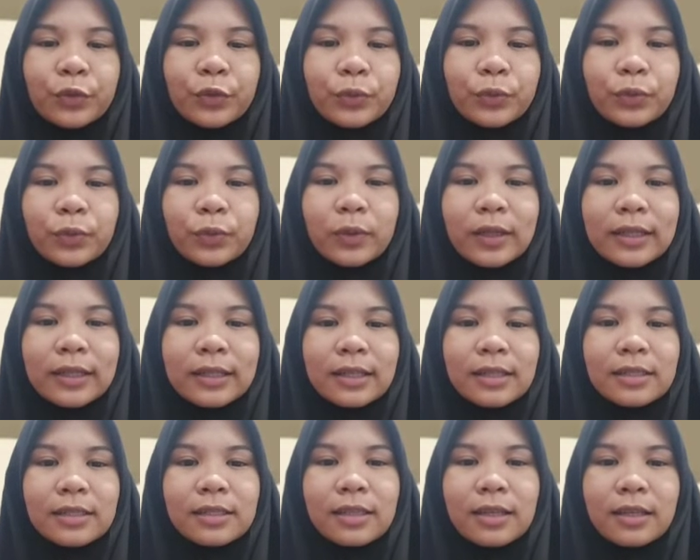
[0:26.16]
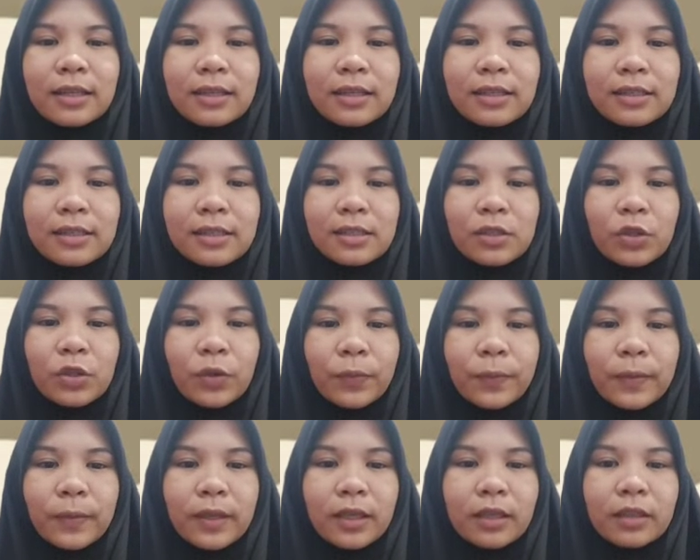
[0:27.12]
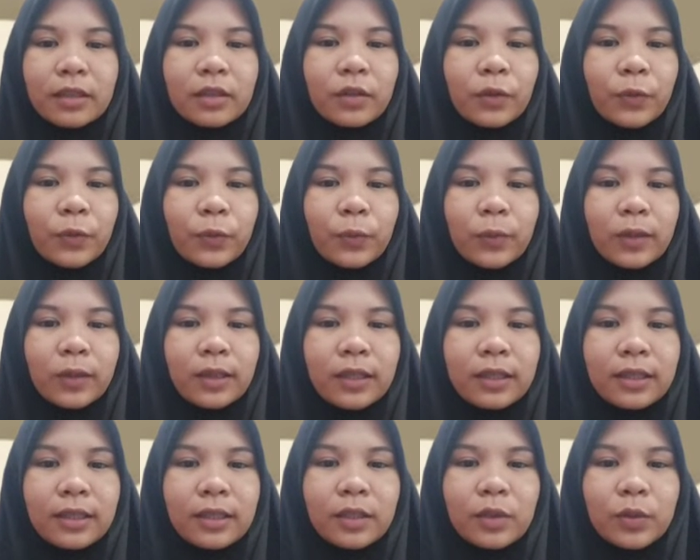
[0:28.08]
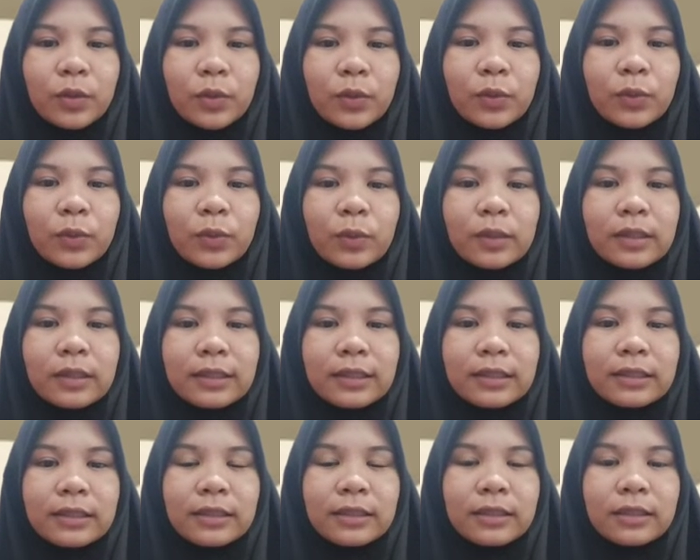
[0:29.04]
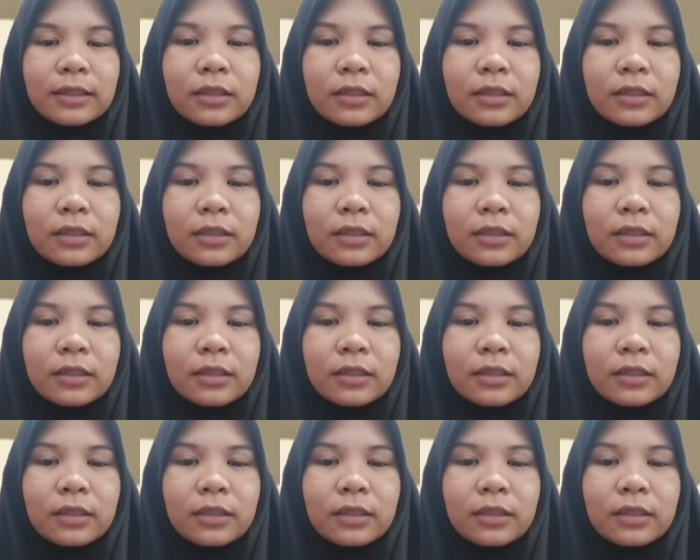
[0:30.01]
To understand this topic, we need to learn.